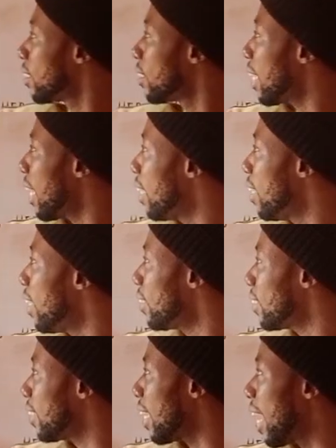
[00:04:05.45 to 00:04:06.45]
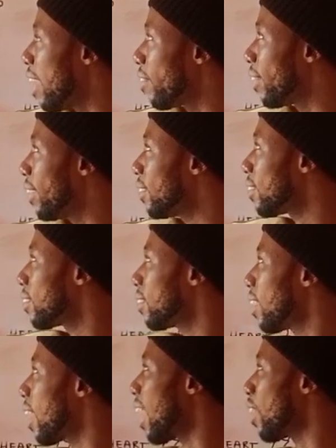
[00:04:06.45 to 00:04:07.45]
dilate the iris
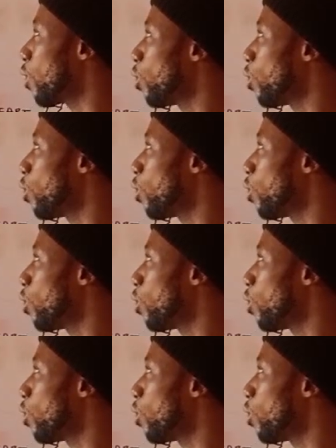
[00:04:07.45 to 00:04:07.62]
and